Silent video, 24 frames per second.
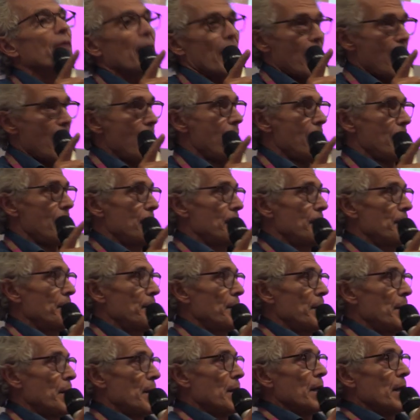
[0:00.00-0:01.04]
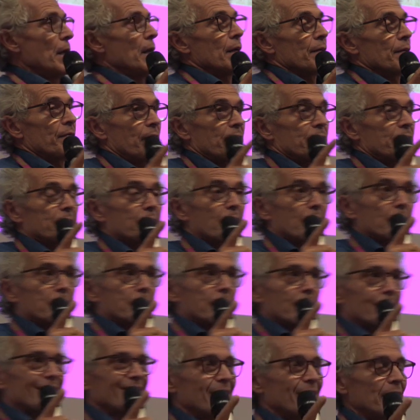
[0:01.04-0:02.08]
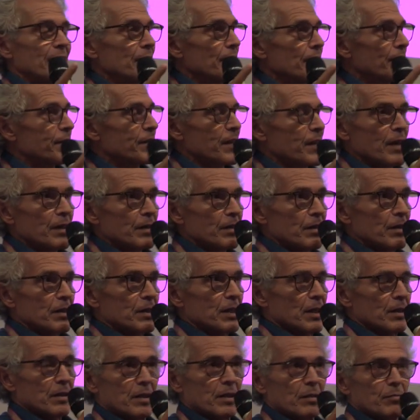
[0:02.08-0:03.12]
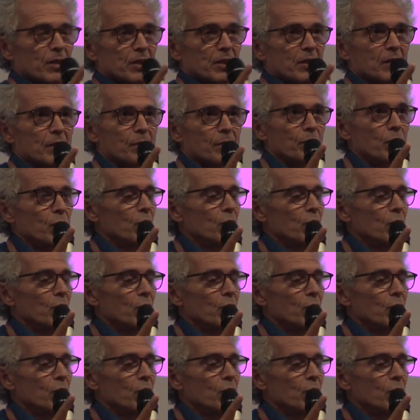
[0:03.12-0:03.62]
the hair this, this 30 centimeters